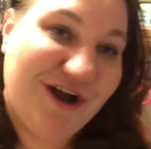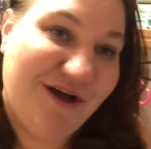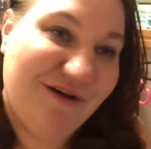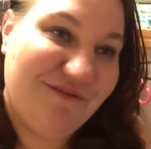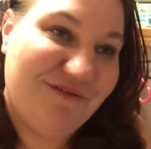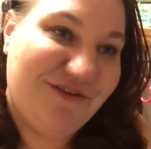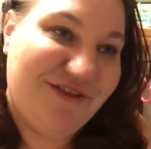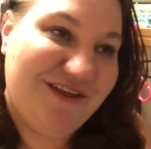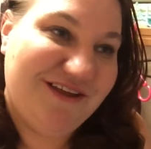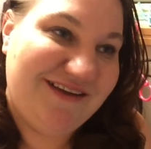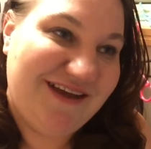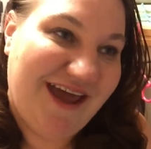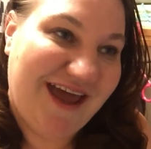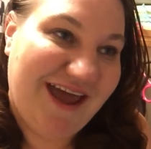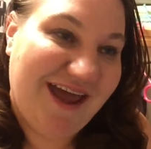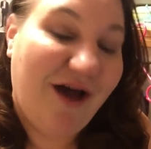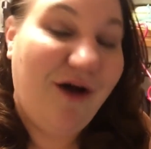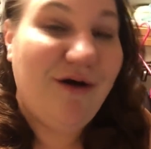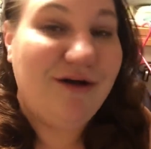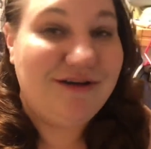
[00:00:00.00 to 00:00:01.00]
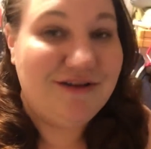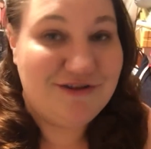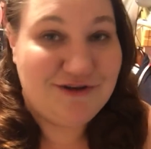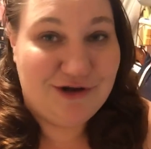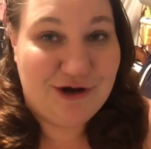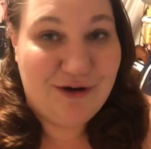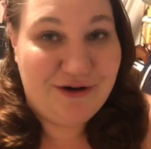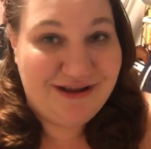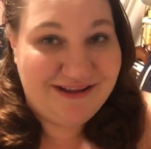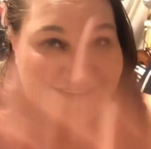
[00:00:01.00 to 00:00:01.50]
of the day. Oh, did you
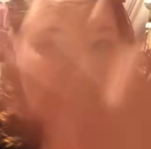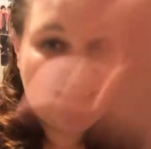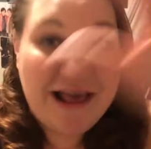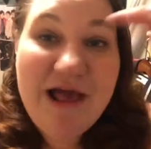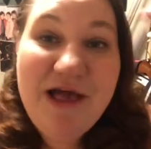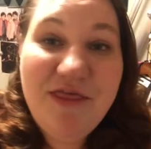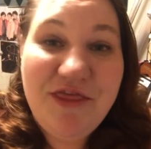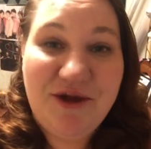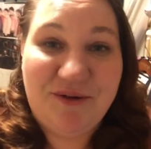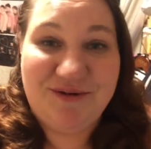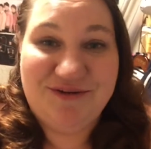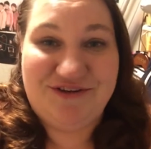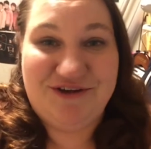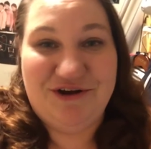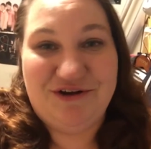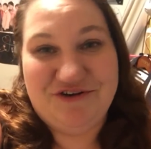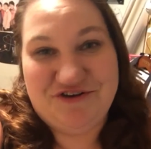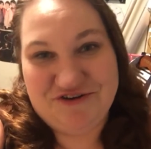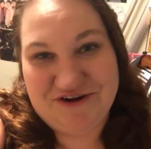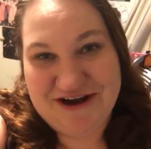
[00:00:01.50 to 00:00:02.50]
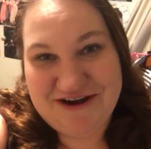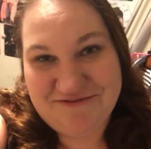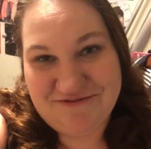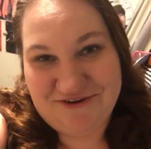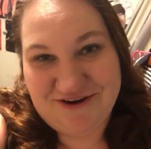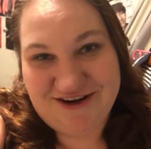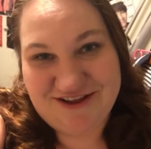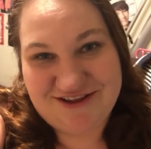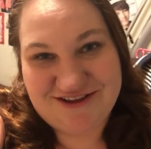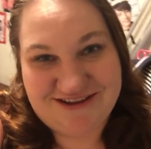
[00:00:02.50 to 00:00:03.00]
notice there was no train
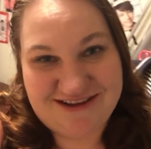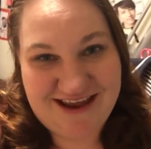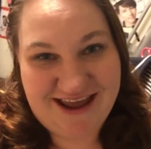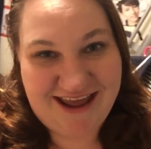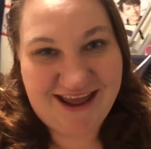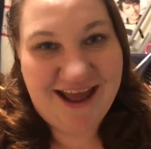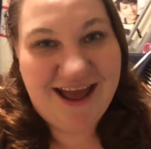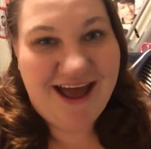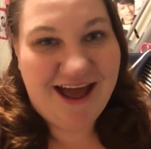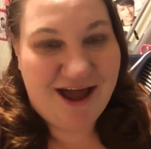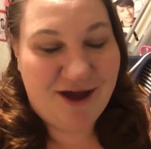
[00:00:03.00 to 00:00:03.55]
footage today?